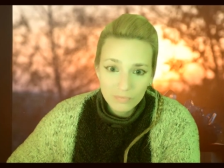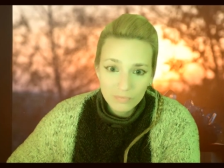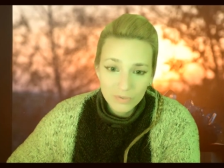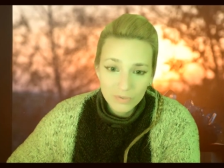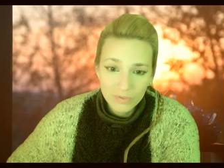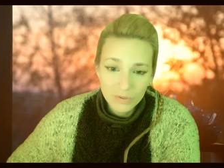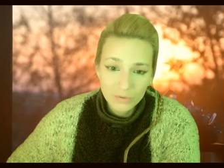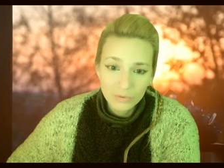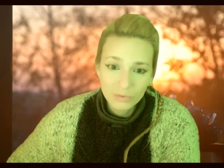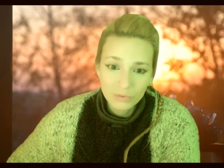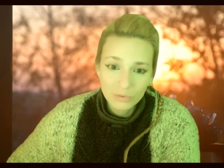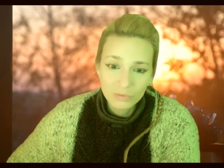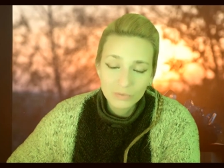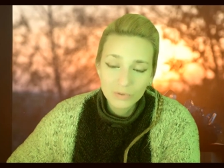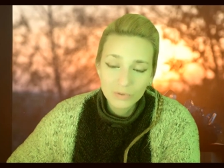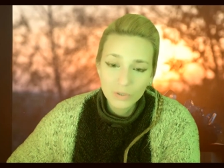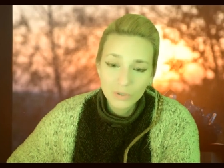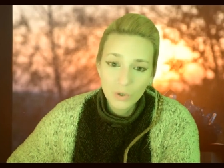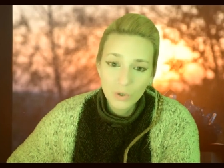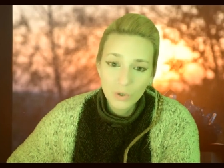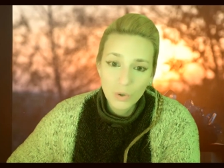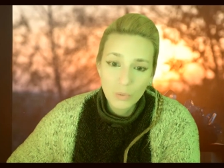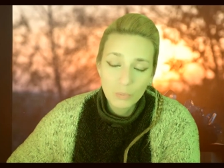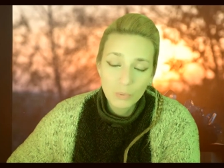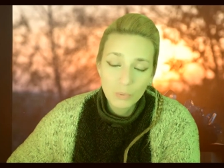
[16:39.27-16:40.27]
you know
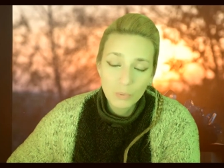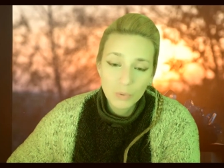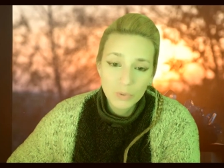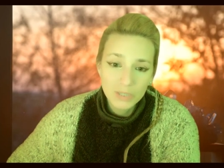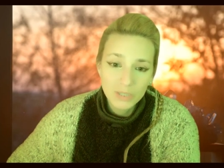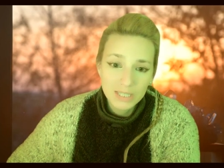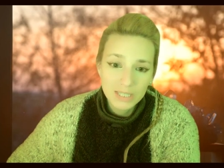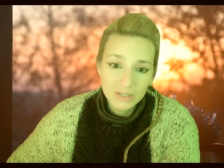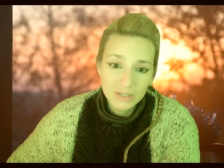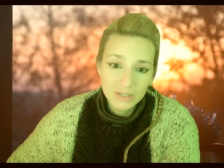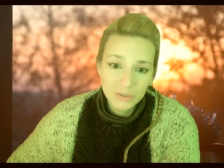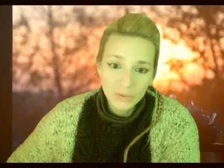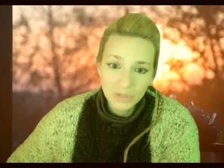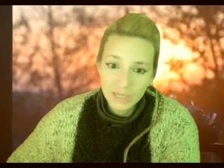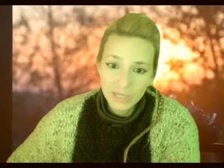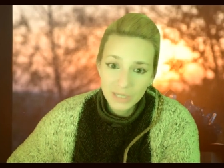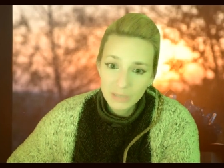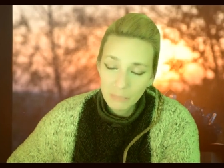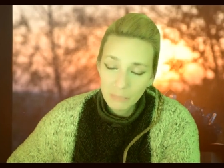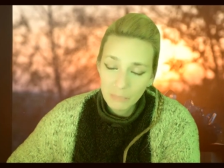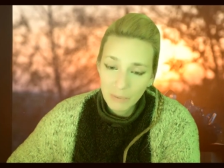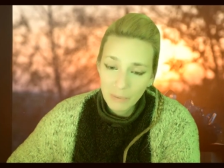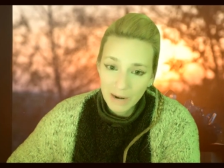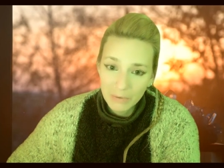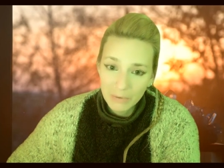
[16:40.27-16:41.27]
a poor
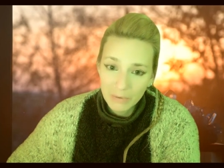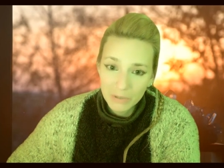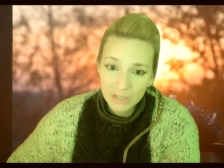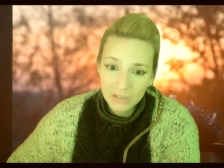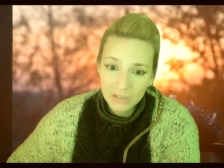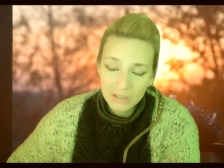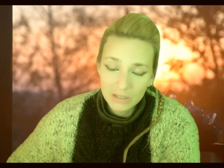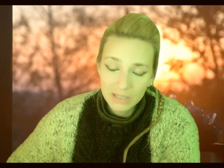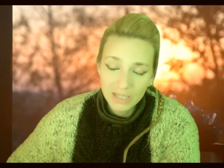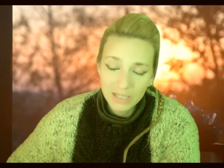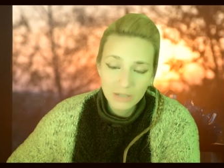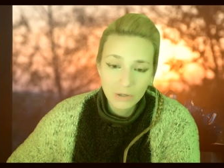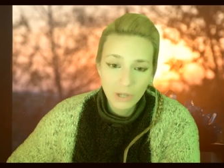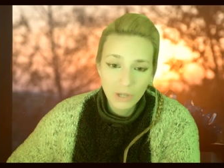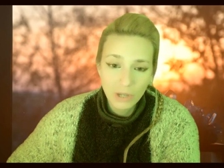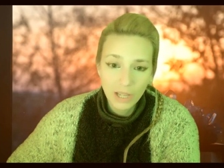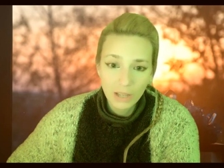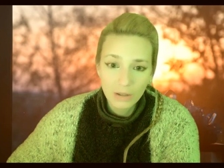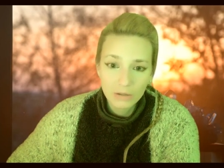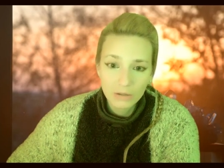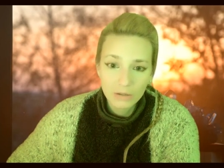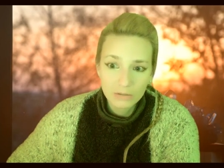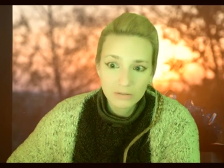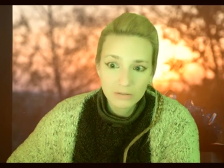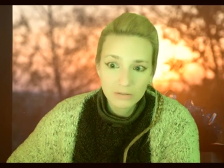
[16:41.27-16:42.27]
discerning parent and a,
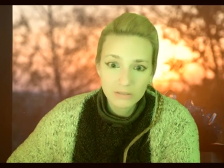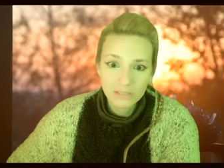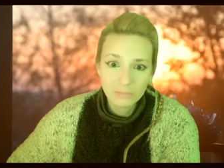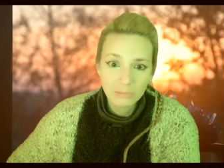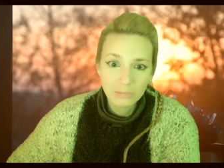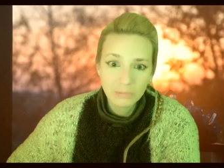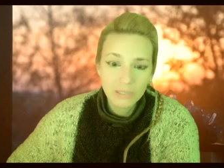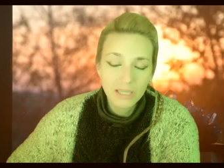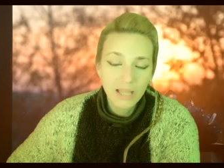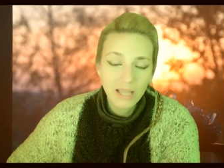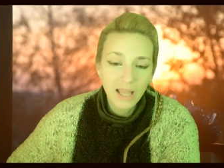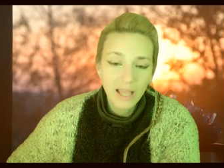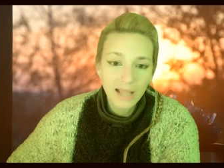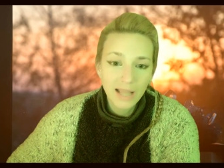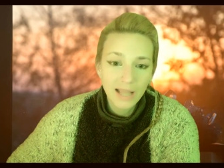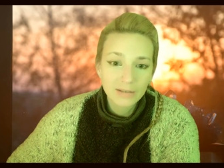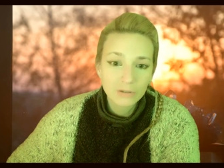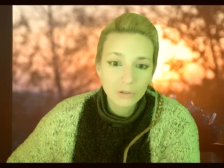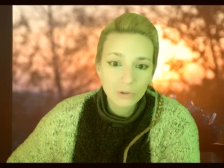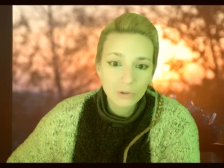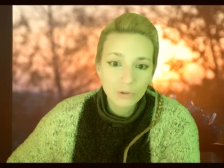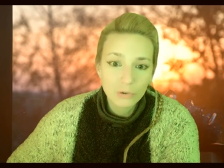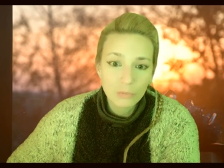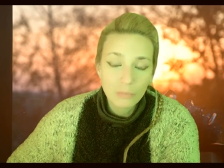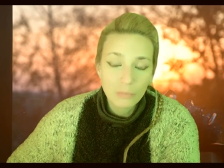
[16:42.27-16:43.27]
a deeply
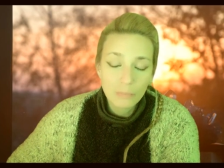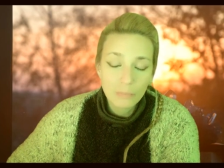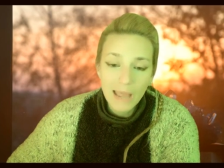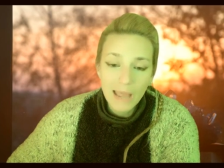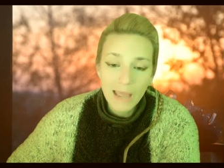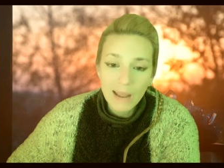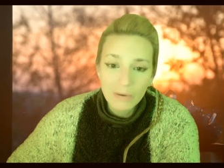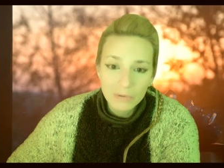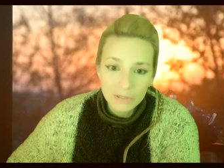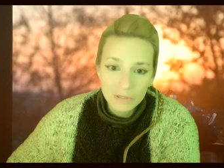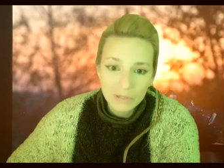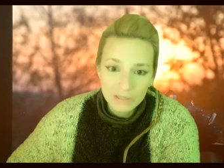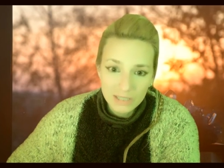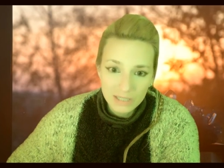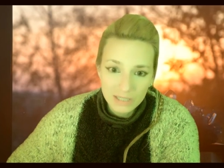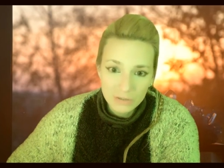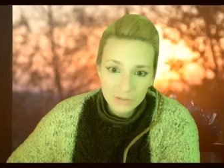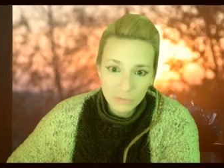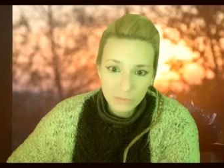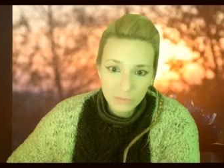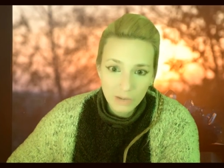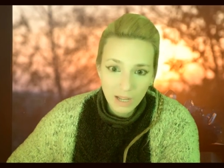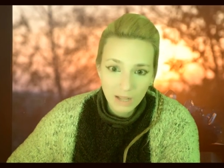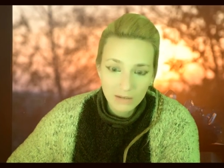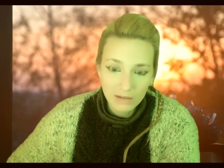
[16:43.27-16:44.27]
angry parent as
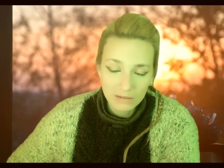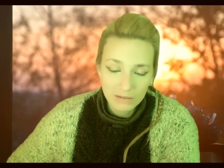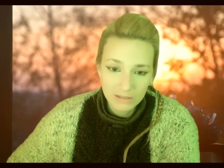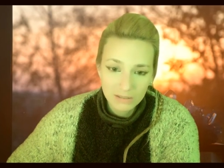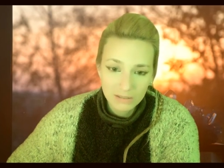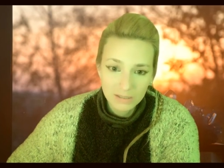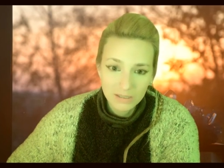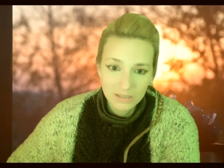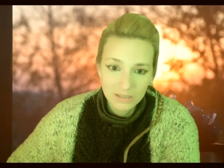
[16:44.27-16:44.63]
well,